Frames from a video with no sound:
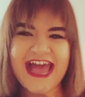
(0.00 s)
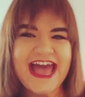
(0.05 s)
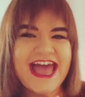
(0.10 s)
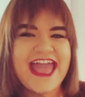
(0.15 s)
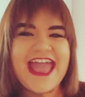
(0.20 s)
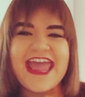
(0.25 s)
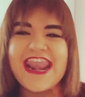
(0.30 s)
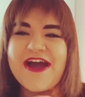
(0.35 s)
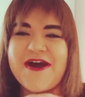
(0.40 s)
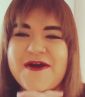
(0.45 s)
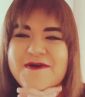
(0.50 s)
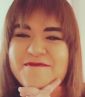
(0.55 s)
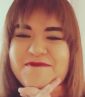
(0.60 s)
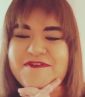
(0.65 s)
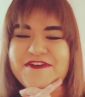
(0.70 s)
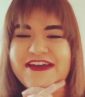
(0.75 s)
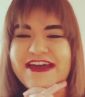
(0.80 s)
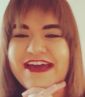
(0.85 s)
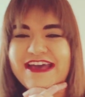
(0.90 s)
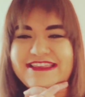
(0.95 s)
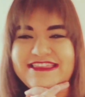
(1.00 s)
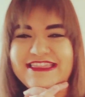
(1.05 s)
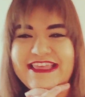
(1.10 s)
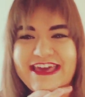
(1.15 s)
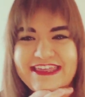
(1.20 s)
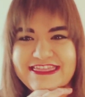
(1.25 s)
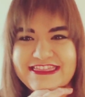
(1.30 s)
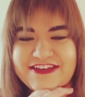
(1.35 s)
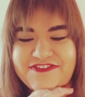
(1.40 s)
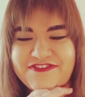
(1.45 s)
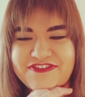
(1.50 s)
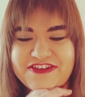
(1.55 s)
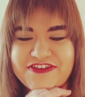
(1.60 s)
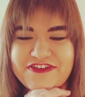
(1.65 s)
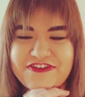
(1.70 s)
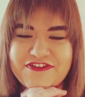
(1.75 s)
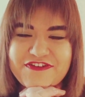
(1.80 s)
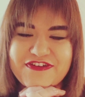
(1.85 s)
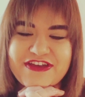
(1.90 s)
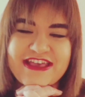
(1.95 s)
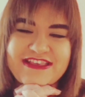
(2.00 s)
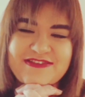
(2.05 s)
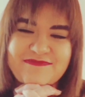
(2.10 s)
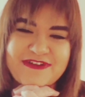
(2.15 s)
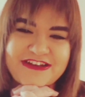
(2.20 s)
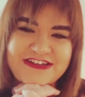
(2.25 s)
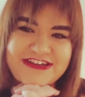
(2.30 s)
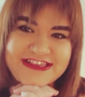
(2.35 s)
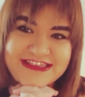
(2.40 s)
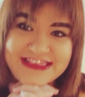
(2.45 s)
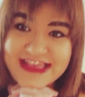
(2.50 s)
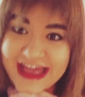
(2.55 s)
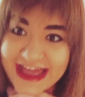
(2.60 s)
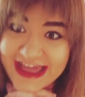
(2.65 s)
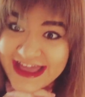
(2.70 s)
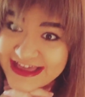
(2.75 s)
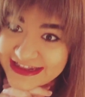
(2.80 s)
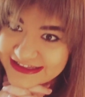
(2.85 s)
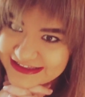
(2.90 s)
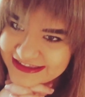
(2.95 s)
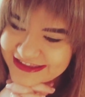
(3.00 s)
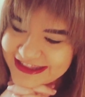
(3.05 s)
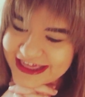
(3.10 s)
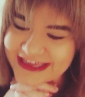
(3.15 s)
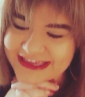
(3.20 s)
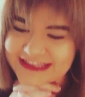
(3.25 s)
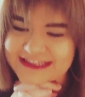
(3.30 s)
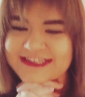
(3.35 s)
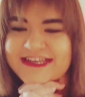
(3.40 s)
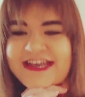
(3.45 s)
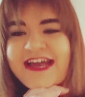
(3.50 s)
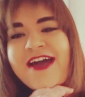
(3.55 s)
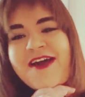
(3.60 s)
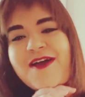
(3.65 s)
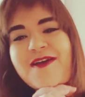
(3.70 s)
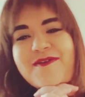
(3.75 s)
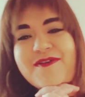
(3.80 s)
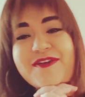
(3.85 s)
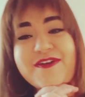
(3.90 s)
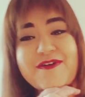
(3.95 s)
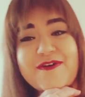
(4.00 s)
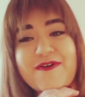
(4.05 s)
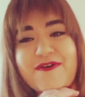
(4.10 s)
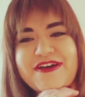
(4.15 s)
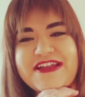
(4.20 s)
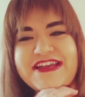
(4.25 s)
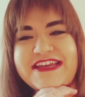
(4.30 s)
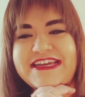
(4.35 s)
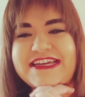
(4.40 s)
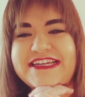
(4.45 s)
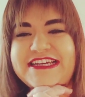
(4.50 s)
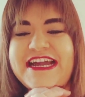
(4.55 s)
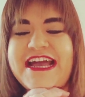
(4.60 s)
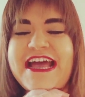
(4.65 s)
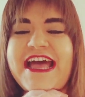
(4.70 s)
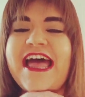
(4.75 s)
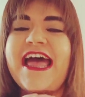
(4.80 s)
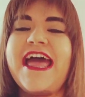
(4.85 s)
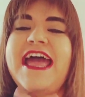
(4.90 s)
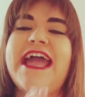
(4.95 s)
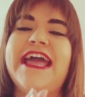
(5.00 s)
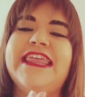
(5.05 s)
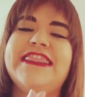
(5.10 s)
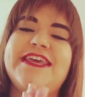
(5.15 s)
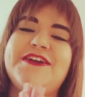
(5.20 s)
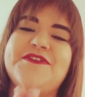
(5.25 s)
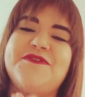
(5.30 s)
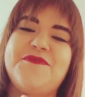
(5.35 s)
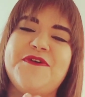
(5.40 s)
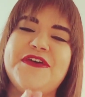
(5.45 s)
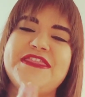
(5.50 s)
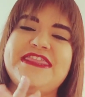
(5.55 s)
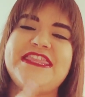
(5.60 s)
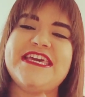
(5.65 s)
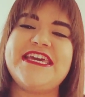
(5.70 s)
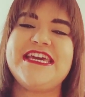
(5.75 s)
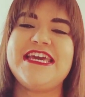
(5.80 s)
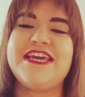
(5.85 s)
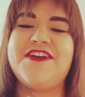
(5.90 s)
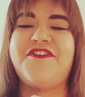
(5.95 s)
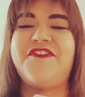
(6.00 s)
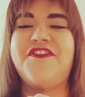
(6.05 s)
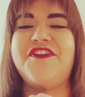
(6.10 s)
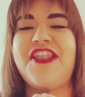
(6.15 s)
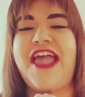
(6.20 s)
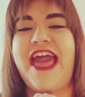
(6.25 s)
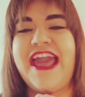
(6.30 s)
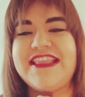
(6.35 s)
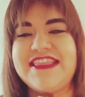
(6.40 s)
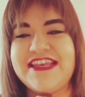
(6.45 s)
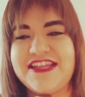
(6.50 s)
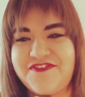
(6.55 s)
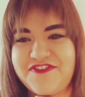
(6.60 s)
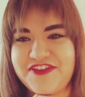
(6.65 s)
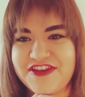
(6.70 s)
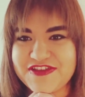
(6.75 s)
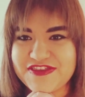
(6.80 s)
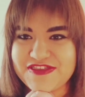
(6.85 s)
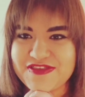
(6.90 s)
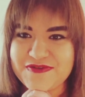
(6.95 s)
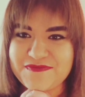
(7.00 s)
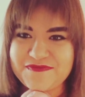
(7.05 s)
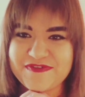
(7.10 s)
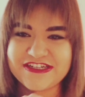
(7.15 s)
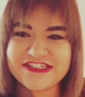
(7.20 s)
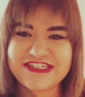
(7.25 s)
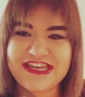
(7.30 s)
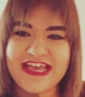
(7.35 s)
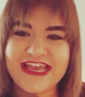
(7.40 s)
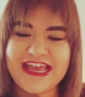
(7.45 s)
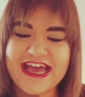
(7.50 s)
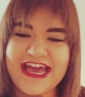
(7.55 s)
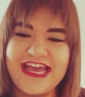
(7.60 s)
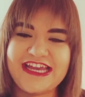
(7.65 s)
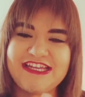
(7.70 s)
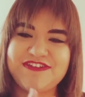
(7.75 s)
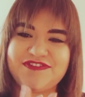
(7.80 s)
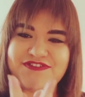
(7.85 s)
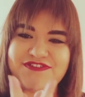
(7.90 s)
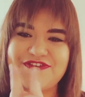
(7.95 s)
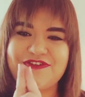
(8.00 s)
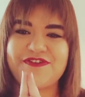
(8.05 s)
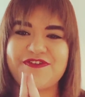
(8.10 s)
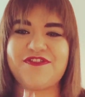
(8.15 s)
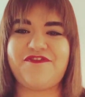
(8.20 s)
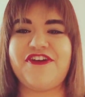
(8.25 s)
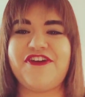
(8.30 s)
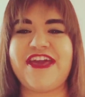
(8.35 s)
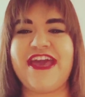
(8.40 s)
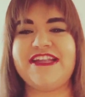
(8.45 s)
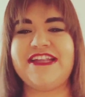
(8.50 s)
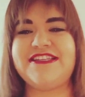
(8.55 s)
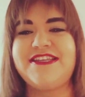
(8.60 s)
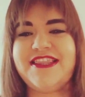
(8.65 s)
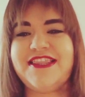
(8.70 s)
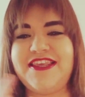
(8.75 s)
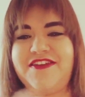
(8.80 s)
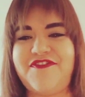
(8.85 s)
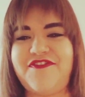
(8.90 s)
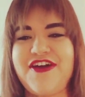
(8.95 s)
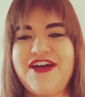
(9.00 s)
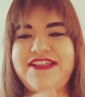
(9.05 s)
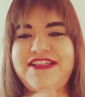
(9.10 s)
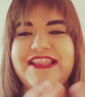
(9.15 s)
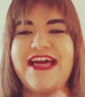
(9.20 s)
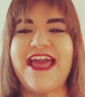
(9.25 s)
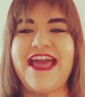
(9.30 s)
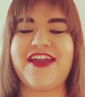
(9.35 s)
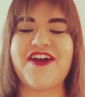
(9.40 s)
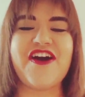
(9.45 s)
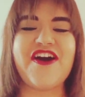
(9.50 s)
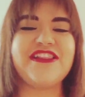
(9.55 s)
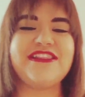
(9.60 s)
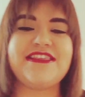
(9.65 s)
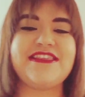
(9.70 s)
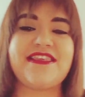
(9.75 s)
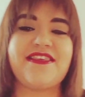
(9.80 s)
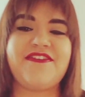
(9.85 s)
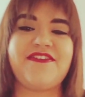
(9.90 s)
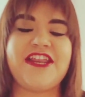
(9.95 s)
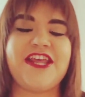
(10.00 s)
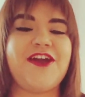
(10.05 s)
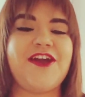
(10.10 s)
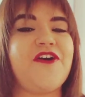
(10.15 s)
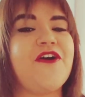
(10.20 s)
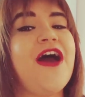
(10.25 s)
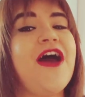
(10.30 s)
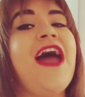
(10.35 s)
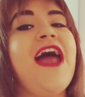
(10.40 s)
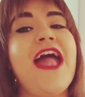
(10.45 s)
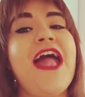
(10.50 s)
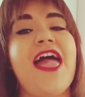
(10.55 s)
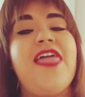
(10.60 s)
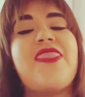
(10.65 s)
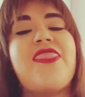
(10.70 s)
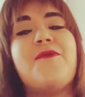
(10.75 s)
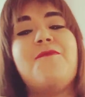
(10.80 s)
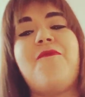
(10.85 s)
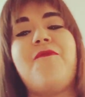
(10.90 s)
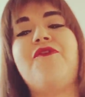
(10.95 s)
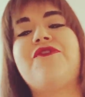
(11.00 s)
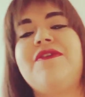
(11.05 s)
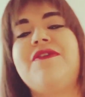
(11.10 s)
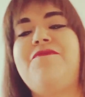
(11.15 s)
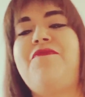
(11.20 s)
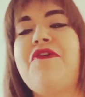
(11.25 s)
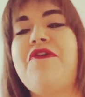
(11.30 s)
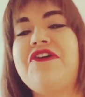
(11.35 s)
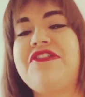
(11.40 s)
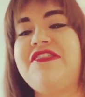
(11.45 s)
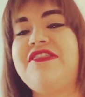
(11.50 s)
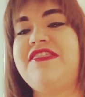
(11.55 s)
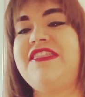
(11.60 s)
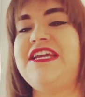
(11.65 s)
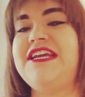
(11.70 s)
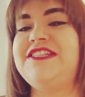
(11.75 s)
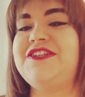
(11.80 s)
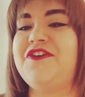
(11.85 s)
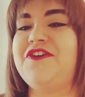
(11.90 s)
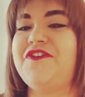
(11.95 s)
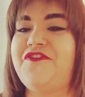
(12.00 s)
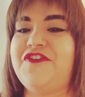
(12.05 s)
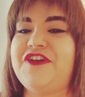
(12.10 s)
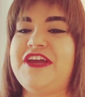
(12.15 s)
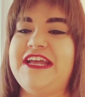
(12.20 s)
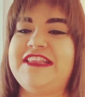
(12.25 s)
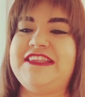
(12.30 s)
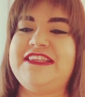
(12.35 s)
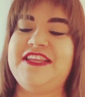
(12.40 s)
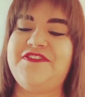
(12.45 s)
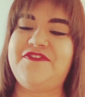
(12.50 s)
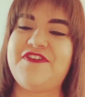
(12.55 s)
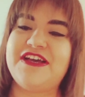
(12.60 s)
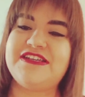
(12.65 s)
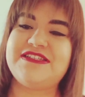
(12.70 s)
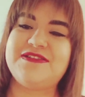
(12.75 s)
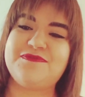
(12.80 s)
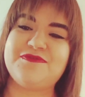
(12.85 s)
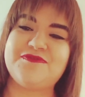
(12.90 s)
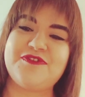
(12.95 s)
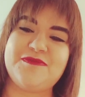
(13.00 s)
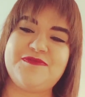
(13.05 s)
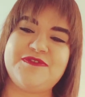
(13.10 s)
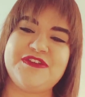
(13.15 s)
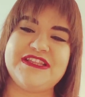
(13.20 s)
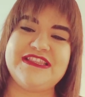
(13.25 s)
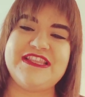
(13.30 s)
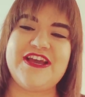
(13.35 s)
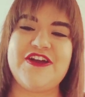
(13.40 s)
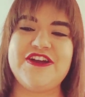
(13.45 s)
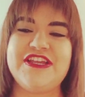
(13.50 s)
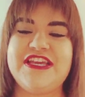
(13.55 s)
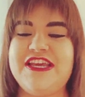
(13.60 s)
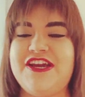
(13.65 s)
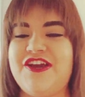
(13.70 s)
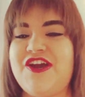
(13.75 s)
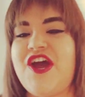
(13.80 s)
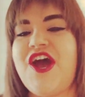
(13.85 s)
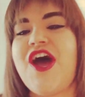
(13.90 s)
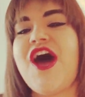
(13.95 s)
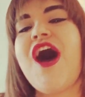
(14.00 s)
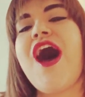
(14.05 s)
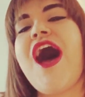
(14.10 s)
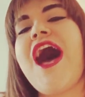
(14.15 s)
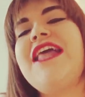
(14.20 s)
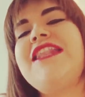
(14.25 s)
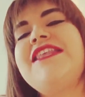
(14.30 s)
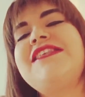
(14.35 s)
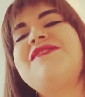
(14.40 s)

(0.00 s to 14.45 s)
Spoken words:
And I hope you guys liked that video as much as I liked recording it. And there's one thing, if you like that video so much like I do, don't forget to leave a like on this video. And the most important thing, don't forget to leave a subscription down here on the